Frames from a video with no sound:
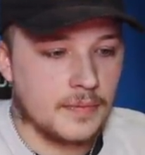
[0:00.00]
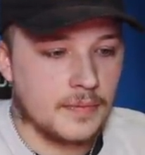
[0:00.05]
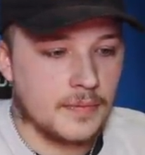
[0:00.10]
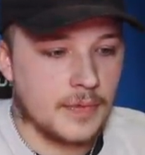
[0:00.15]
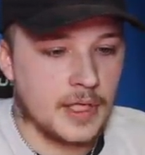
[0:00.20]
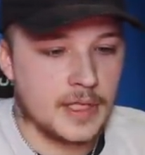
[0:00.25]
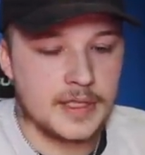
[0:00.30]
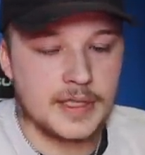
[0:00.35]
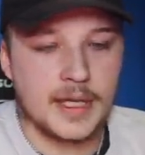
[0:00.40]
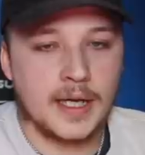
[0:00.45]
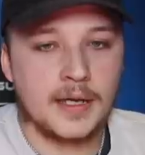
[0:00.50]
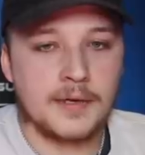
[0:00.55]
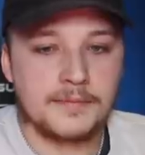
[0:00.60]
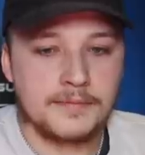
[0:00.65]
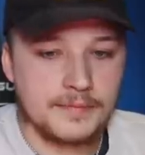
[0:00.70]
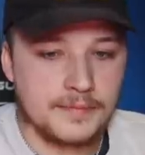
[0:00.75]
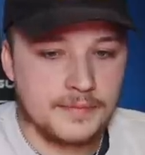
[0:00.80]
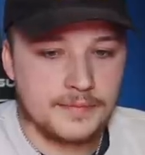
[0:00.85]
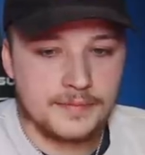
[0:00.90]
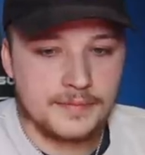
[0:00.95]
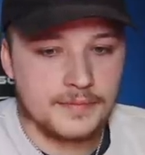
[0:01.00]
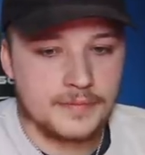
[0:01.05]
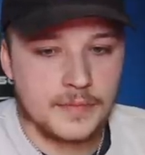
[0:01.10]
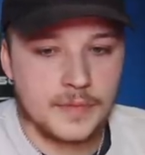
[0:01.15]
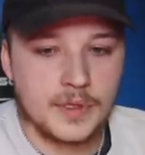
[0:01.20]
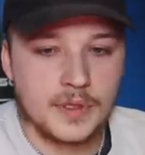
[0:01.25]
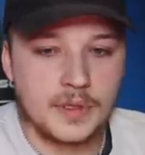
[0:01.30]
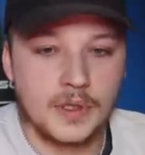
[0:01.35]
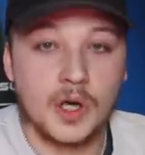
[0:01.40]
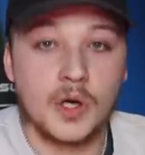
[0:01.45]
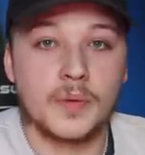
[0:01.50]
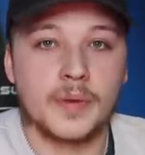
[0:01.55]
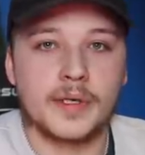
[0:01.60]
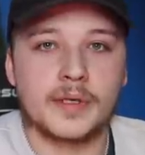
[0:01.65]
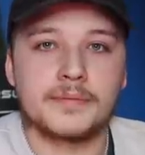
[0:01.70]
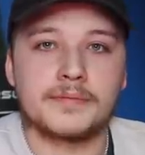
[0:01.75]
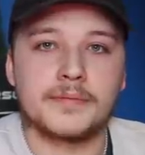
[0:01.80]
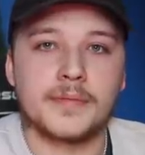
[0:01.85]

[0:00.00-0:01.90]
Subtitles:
let's get going.